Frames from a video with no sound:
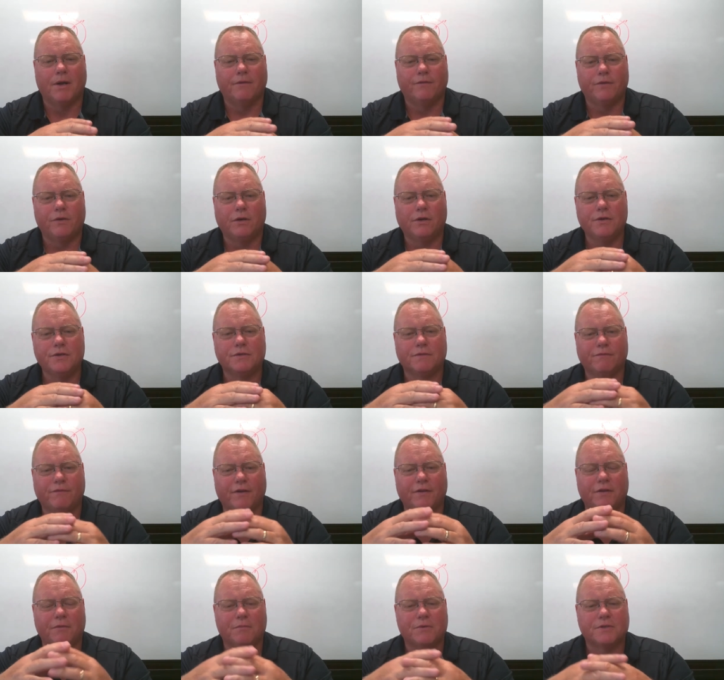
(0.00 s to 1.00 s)
if you're losing
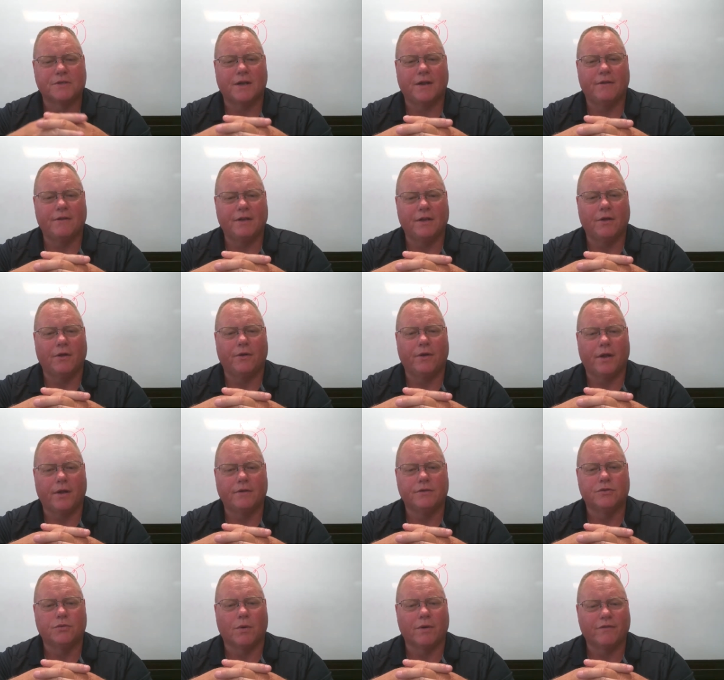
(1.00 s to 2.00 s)
50% of the yield
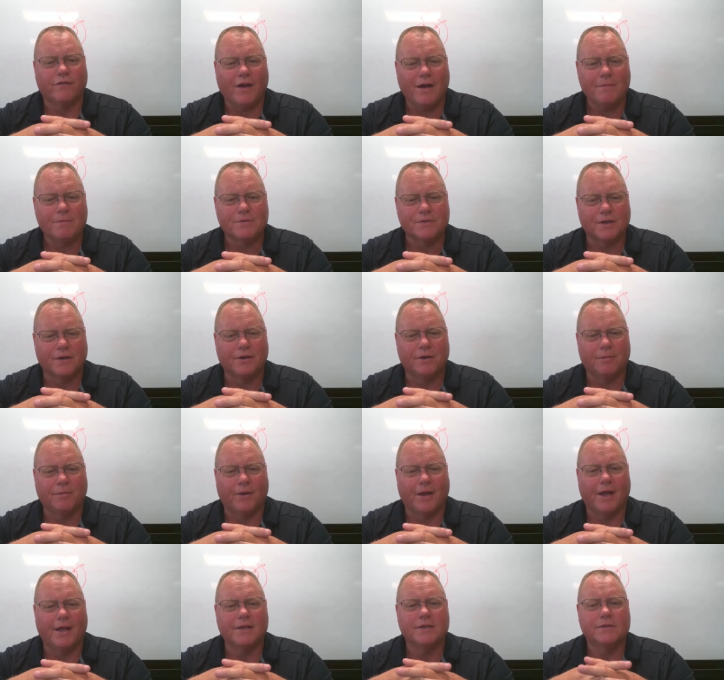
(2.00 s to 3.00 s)
on 25% of your
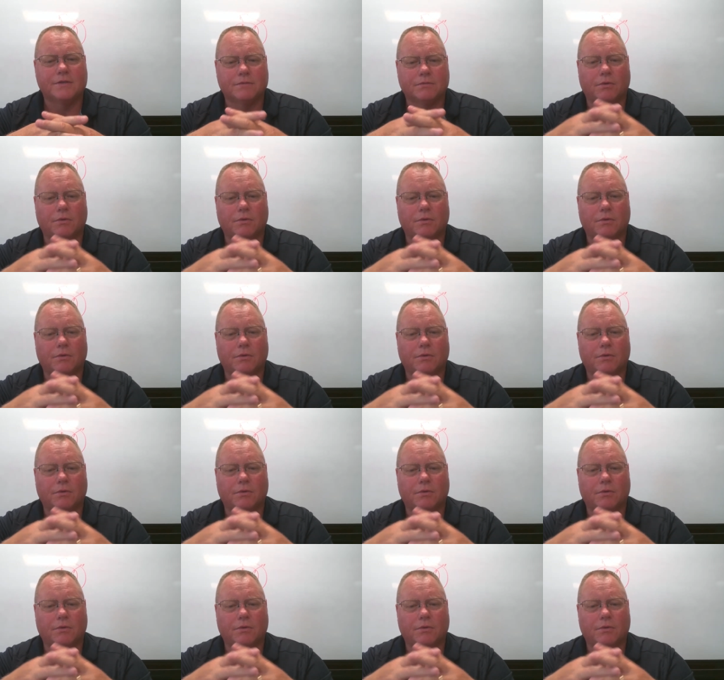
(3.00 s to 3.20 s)
plants,